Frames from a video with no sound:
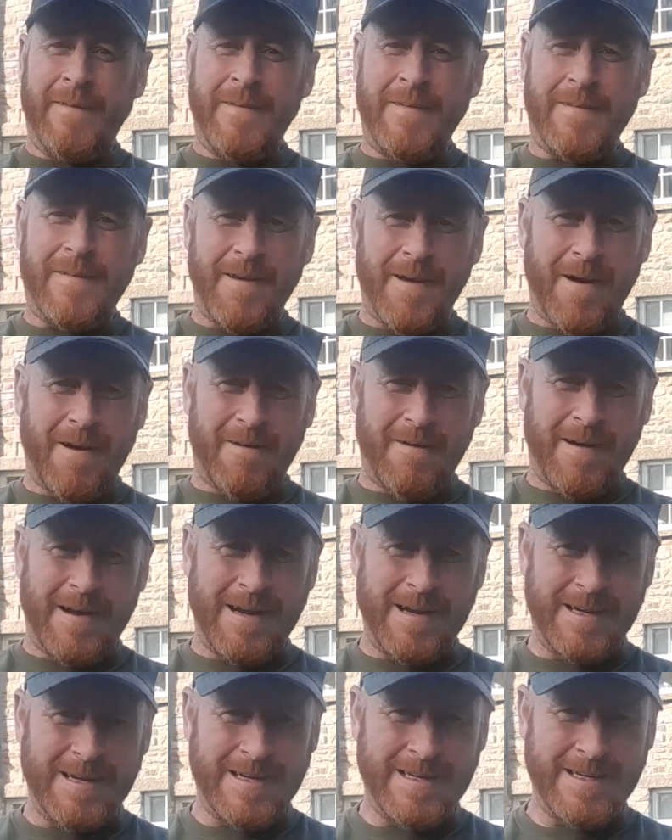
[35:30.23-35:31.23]
So
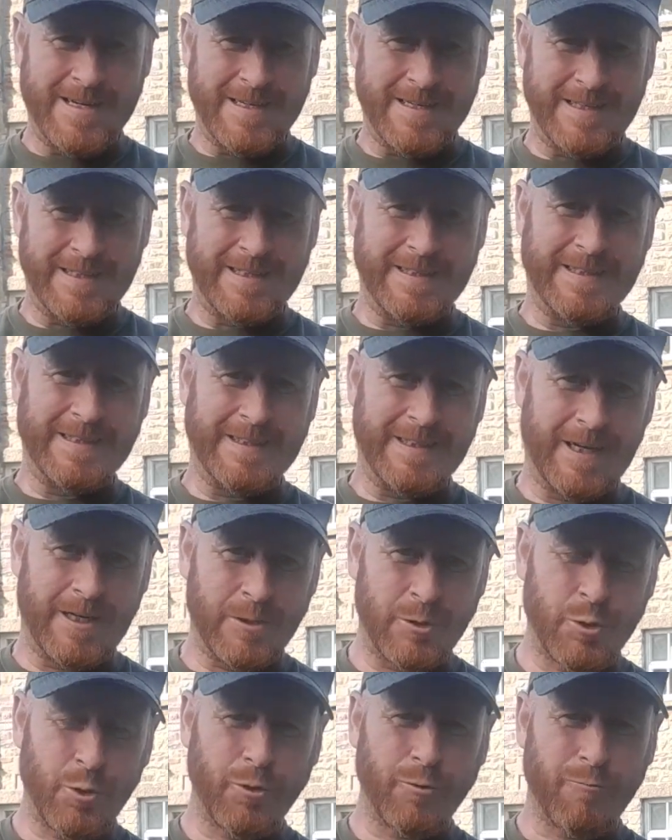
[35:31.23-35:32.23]

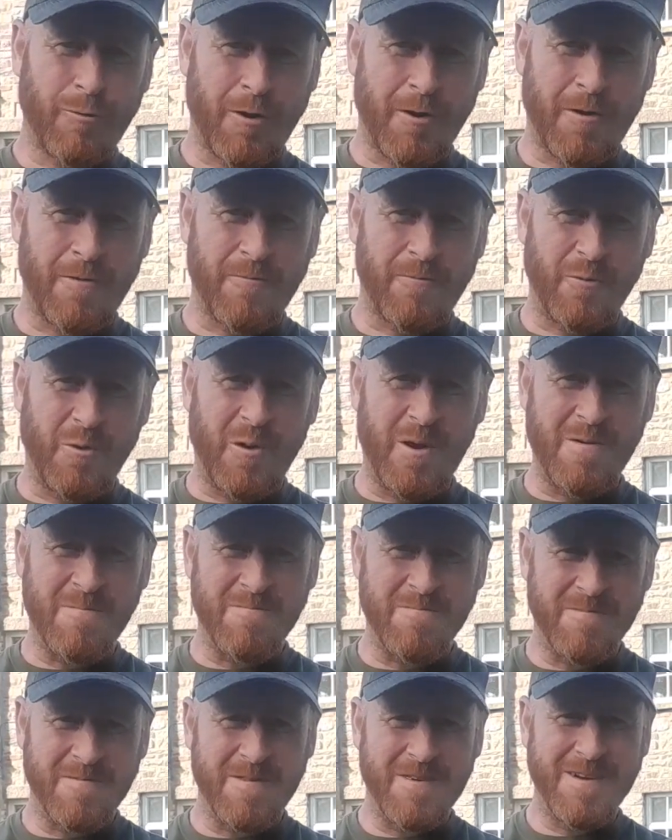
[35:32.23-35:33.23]
I chucked the rod on the floor
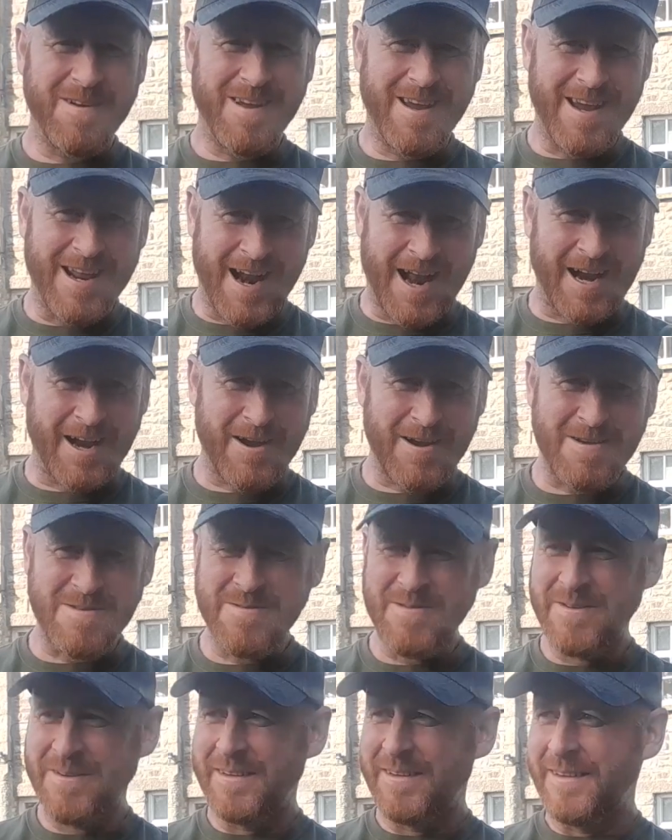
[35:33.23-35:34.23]
in anger,
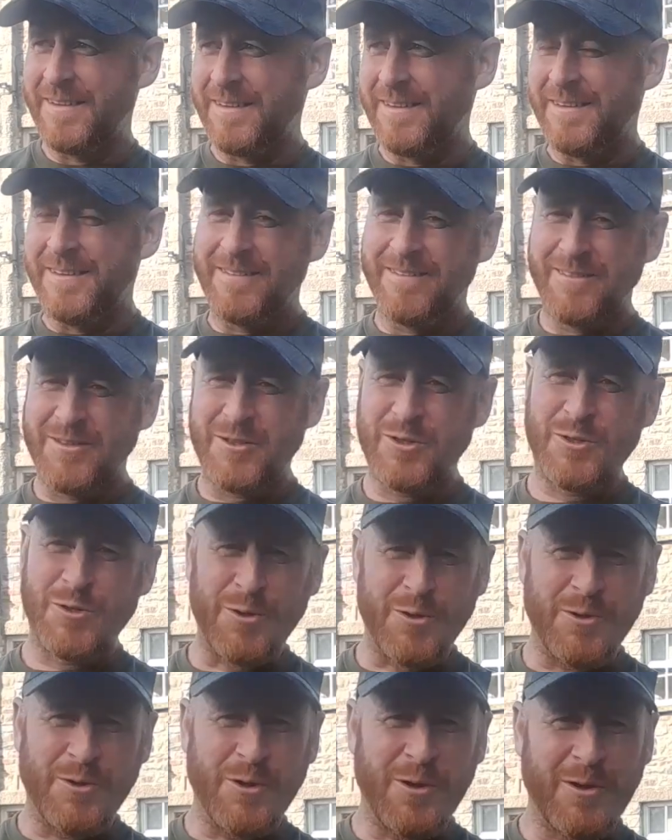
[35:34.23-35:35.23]
which you
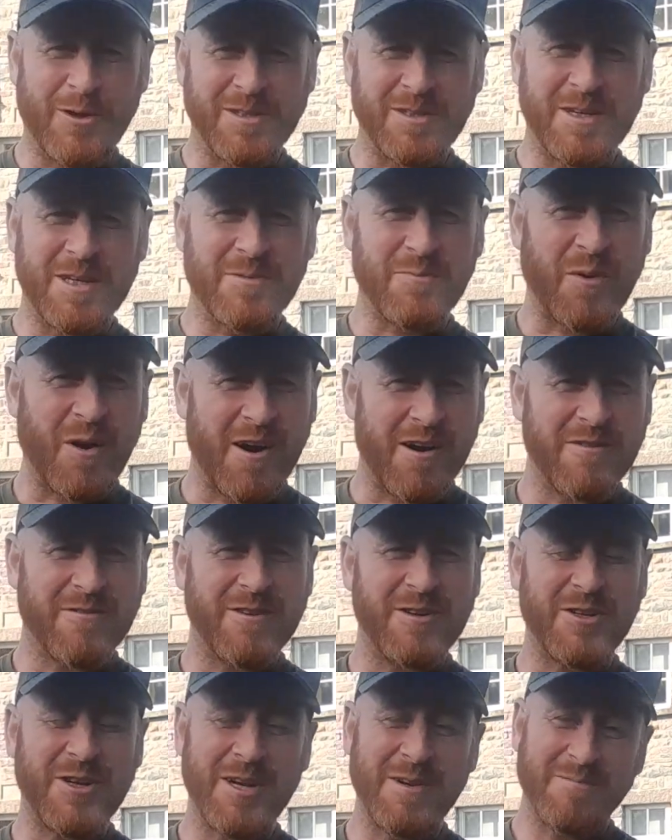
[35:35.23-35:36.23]
shouldn't do because it is part of
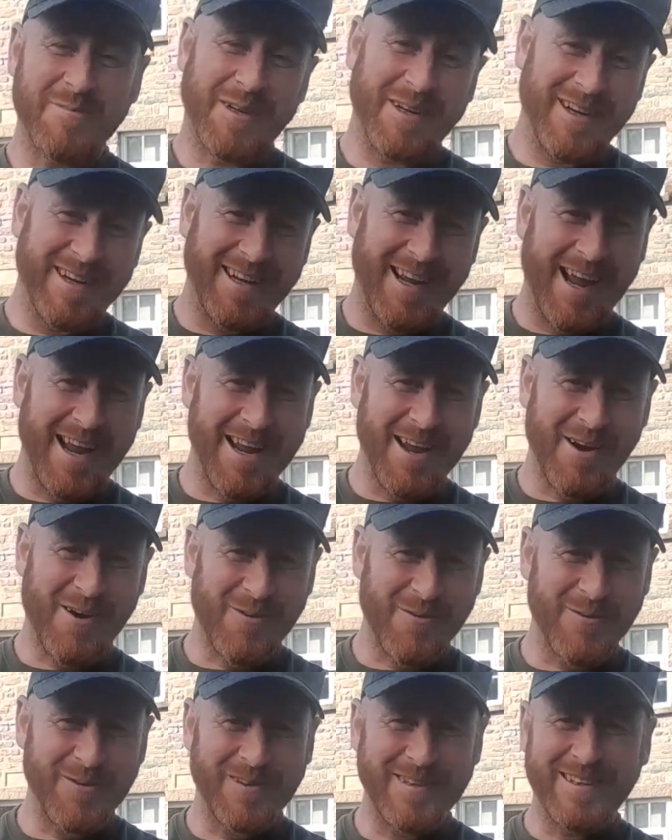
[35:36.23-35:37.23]
fishing, but hey
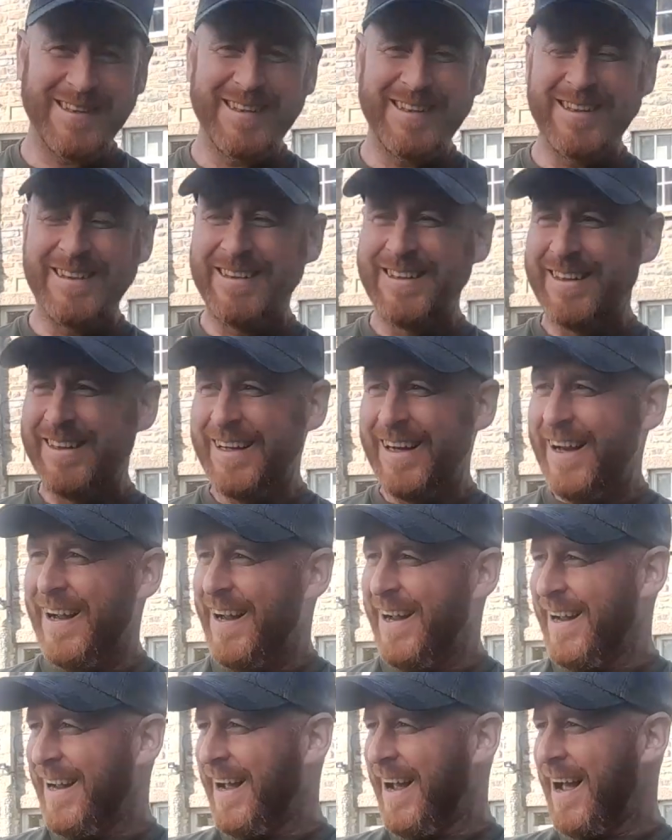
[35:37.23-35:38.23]
ho.
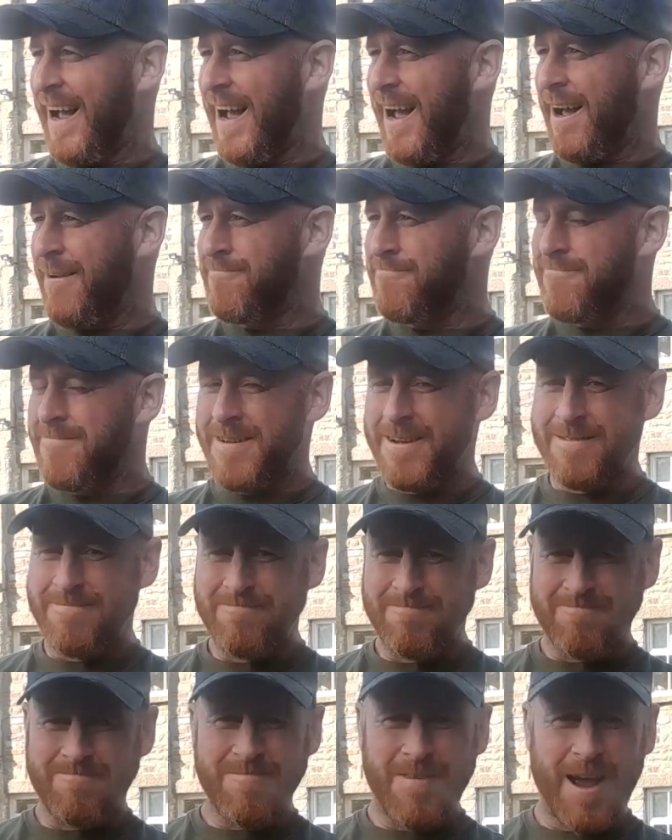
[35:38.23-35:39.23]
And
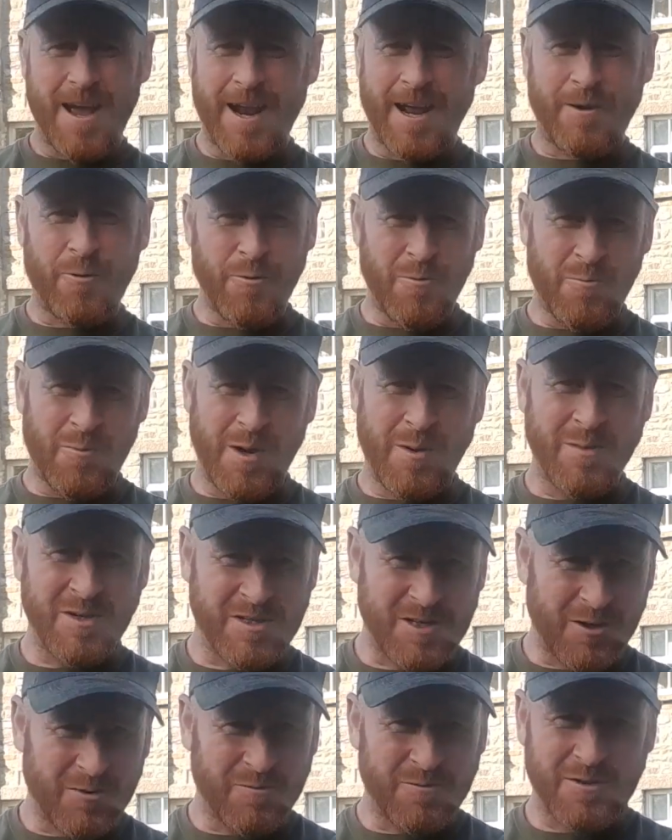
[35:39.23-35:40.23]
I couldn't bring
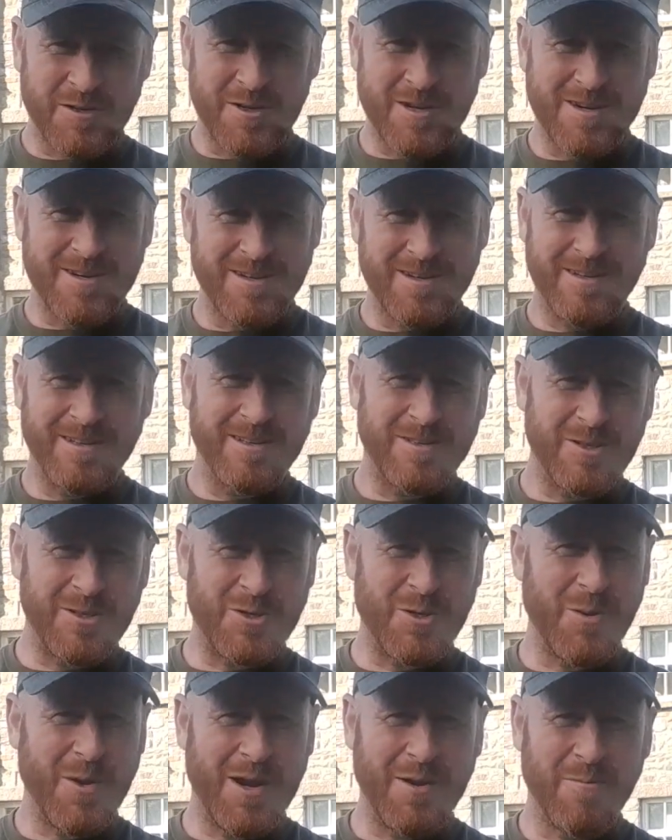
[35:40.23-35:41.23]
myself to
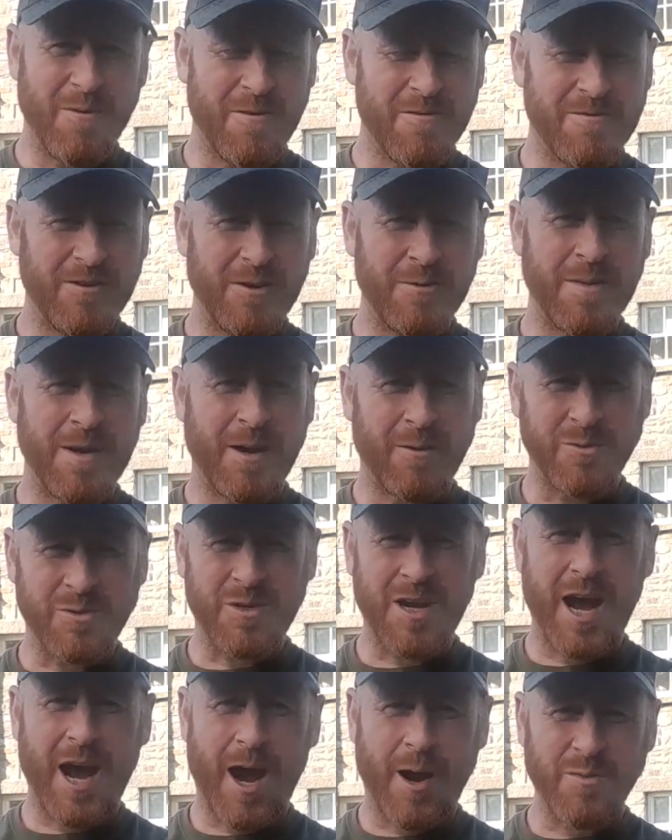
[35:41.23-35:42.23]
do any more filming. I was
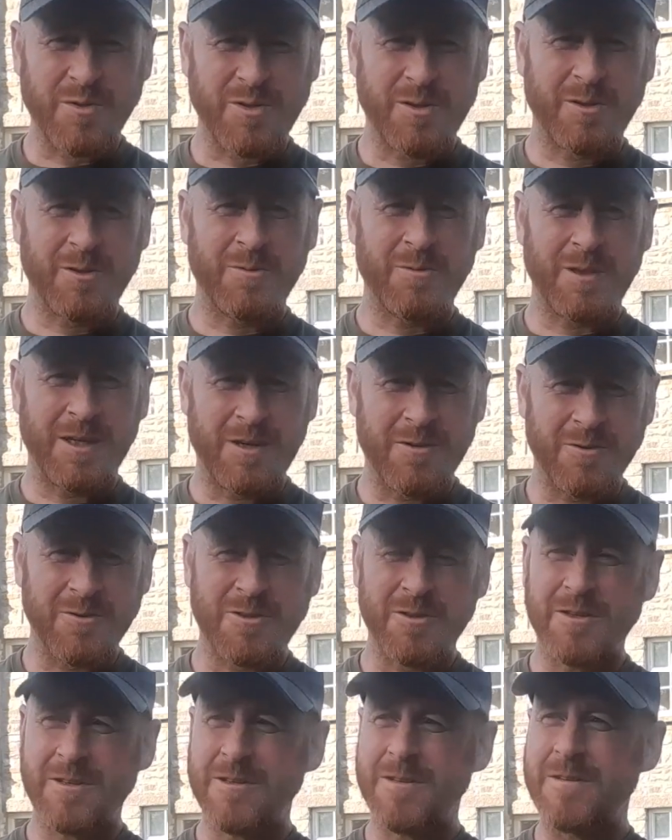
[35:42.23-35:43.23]
absolutely
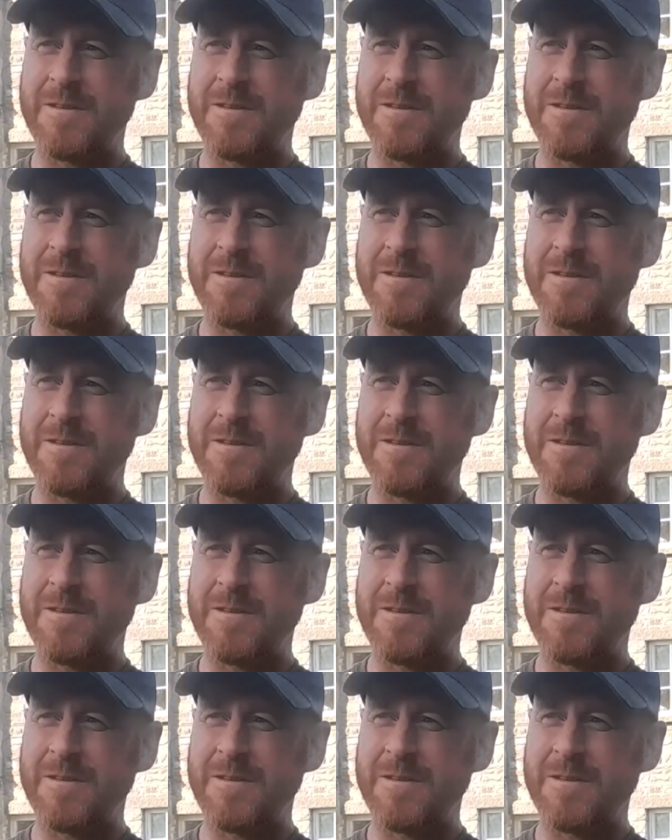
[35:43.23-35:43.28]
gutted.